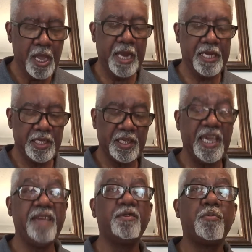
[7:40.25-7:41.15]
and his
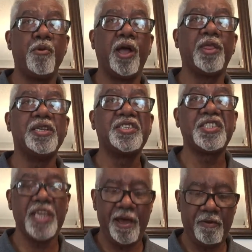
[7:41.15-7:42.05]
evil brother
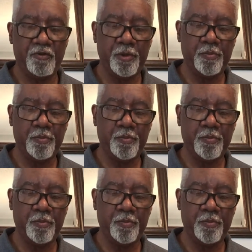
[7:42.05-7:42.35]
Seth,